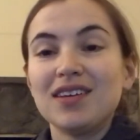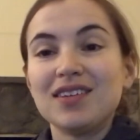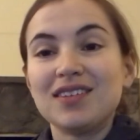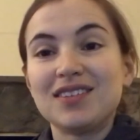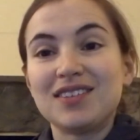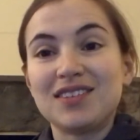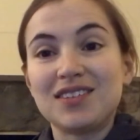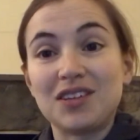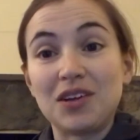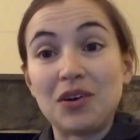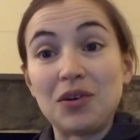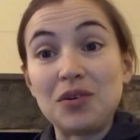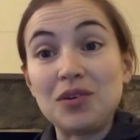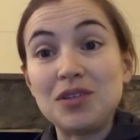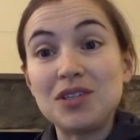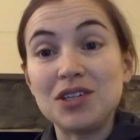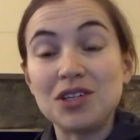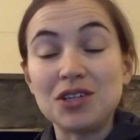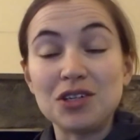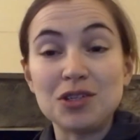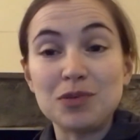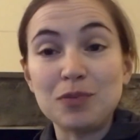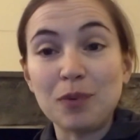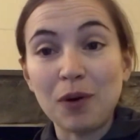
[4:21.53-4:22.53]
So did
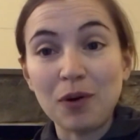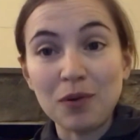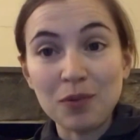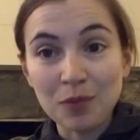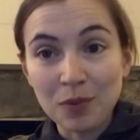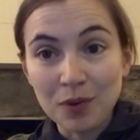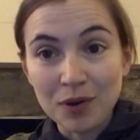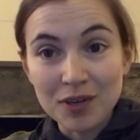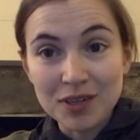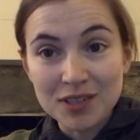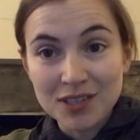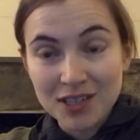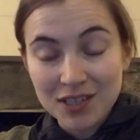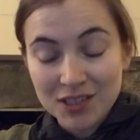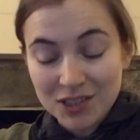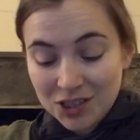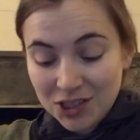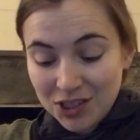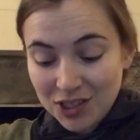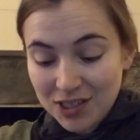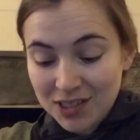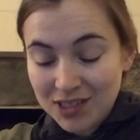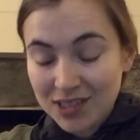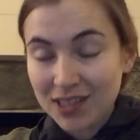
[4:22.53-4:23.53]
you spot what
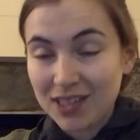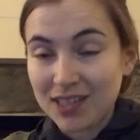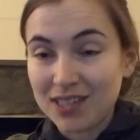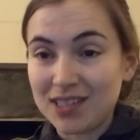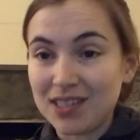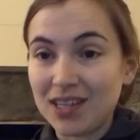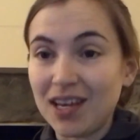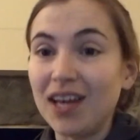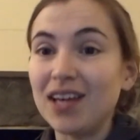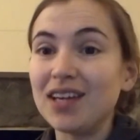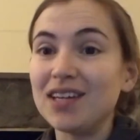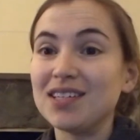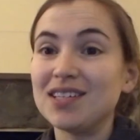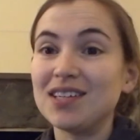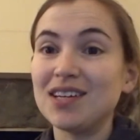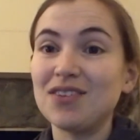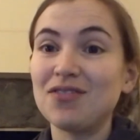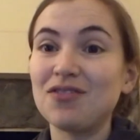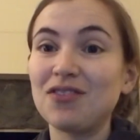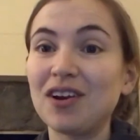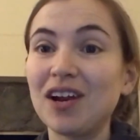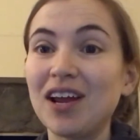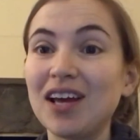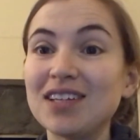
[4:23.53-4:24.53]
Jesus did
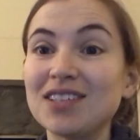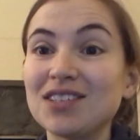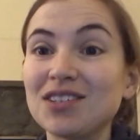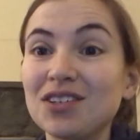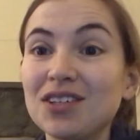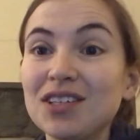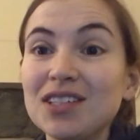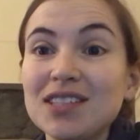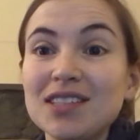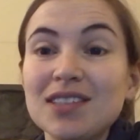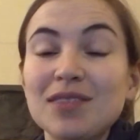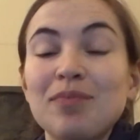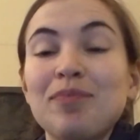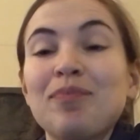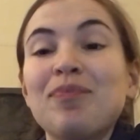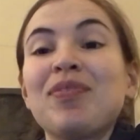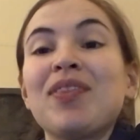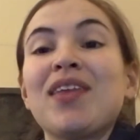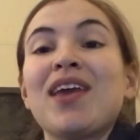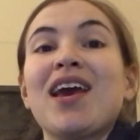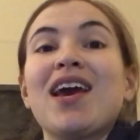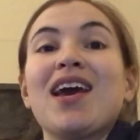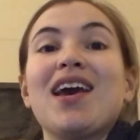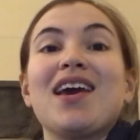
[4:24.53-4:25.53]
for Lazarus?
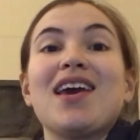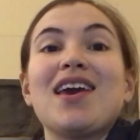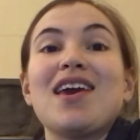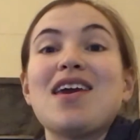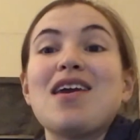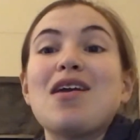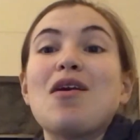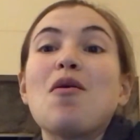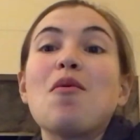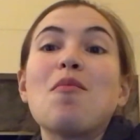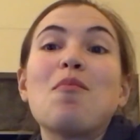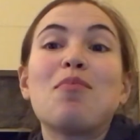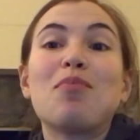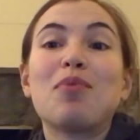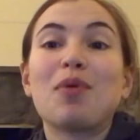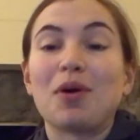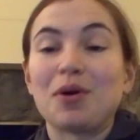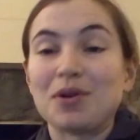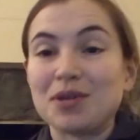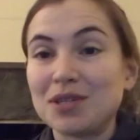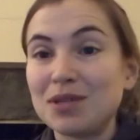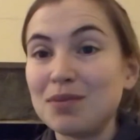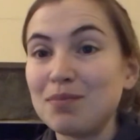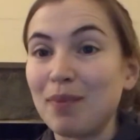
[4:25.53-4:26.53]
He
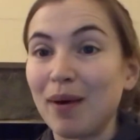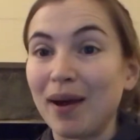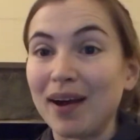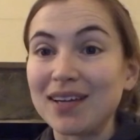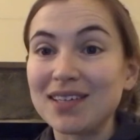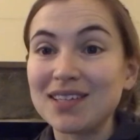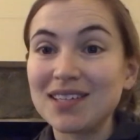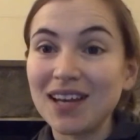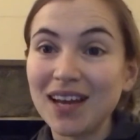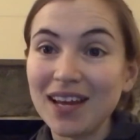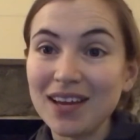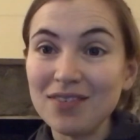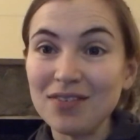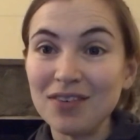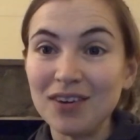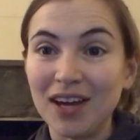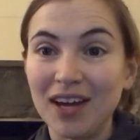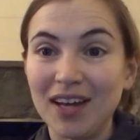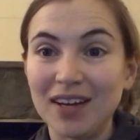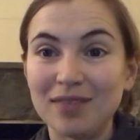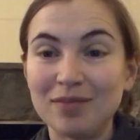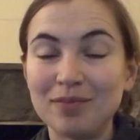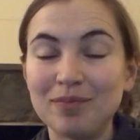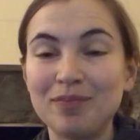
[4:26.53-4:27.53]
brought him back to life
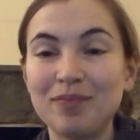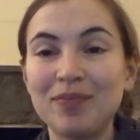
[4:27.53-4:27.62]
again.